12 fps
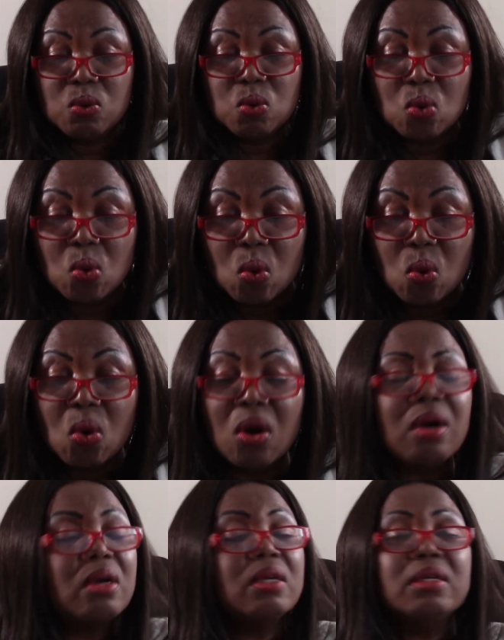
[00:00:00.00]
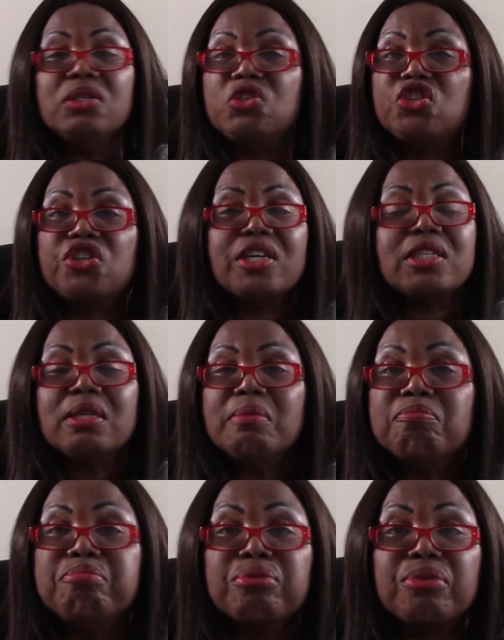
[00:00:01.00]
or
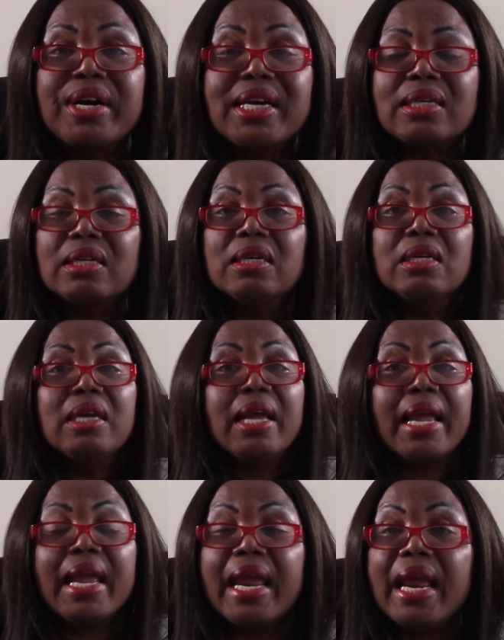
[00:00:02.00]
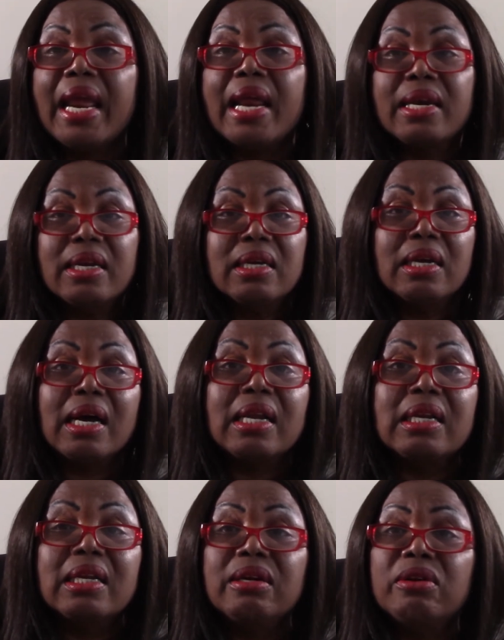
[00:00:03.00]
just bread and a
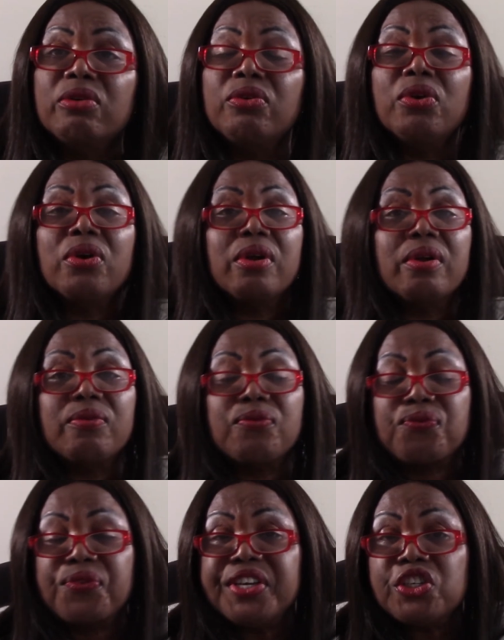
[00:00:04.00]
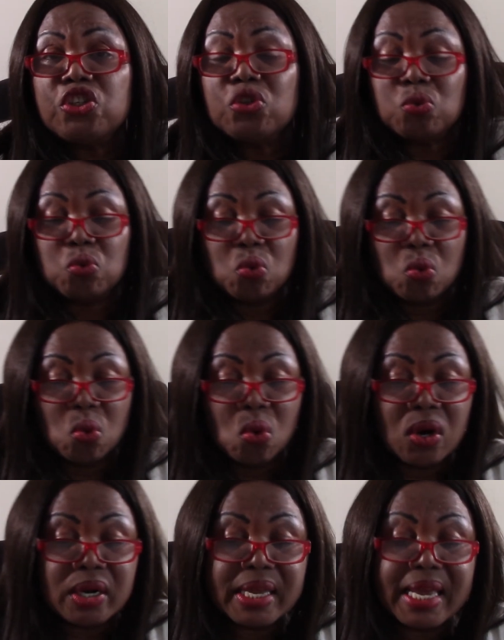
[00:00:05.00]
little fish
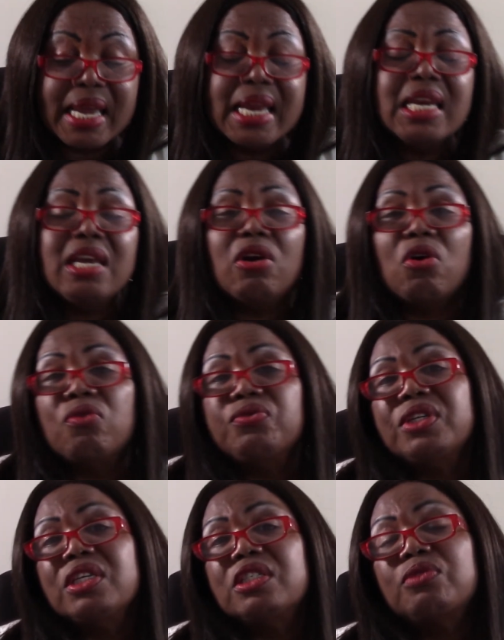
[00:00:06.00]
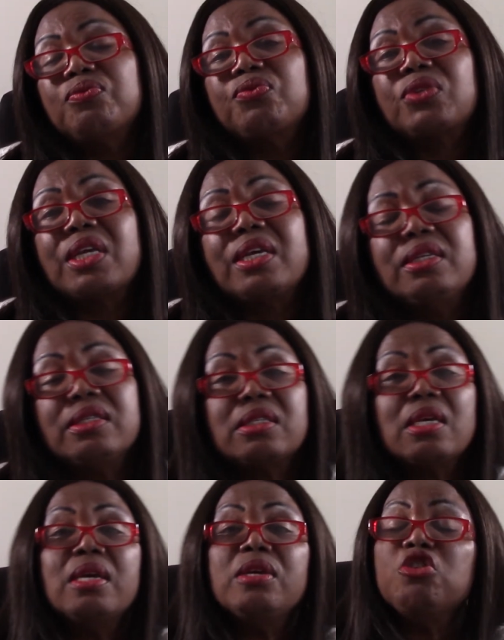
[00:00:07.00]
or any of these things.
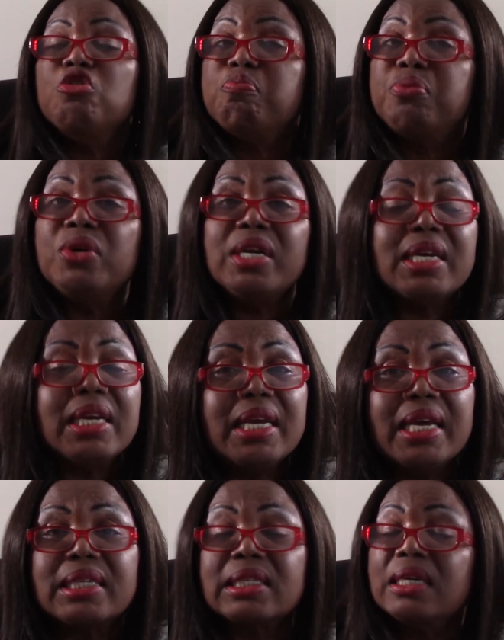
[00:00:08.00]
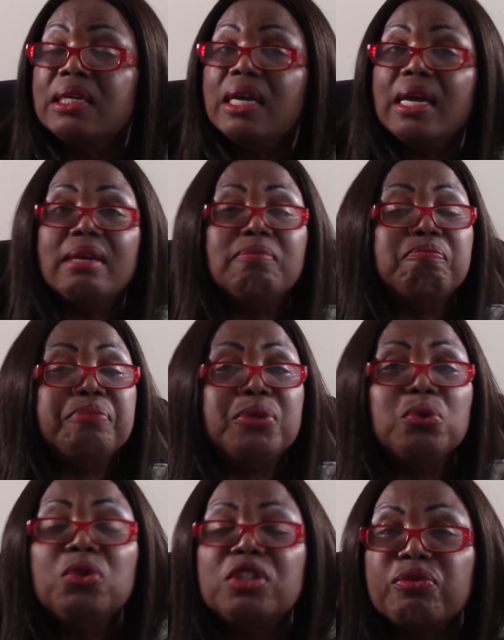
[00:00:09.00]
You put it in it and
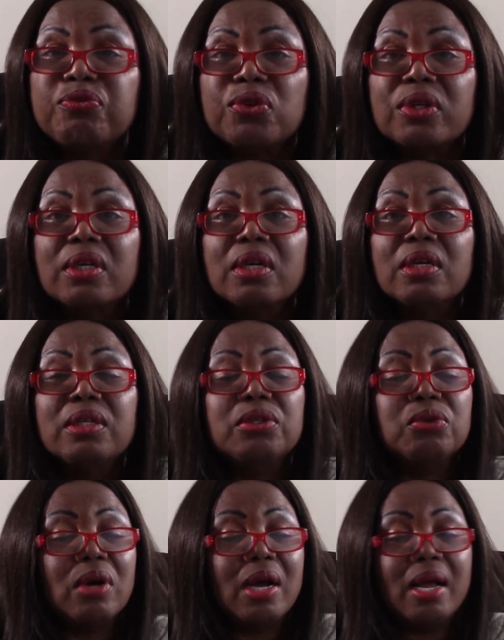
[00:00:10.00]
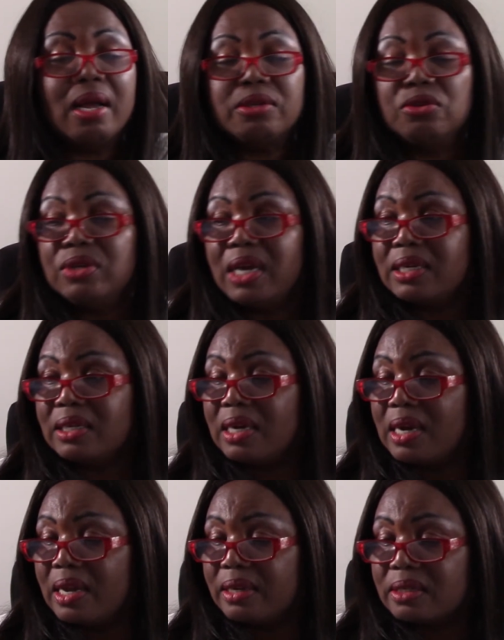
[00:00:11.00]
beautifully you get
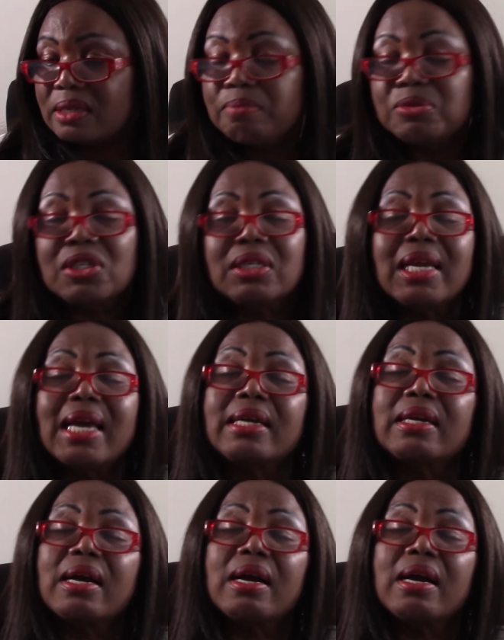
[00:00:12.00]
something like